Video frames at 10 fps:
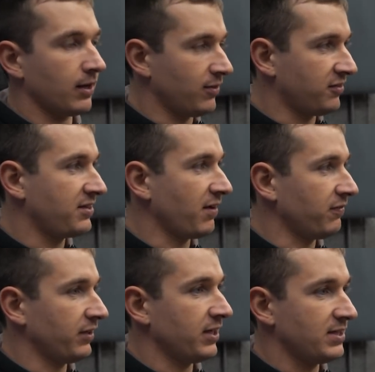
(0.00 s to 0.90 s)
there's
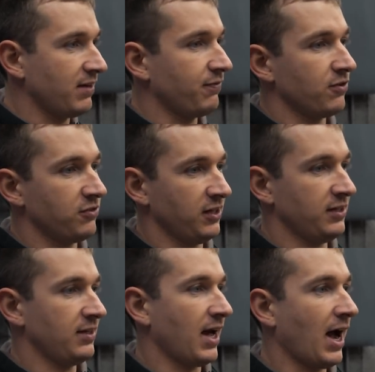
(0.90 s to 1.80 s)
definitely a difference
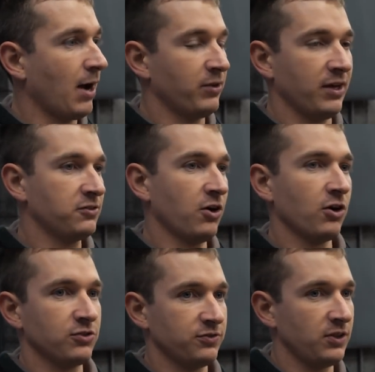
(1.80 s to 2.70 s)
in how the
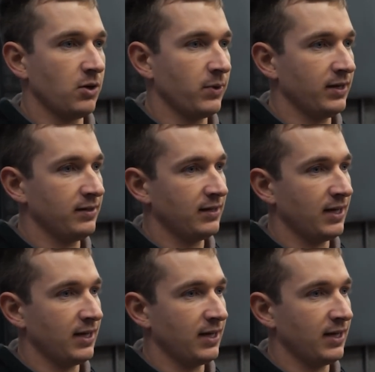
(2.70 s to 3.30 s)
exhaust's flowing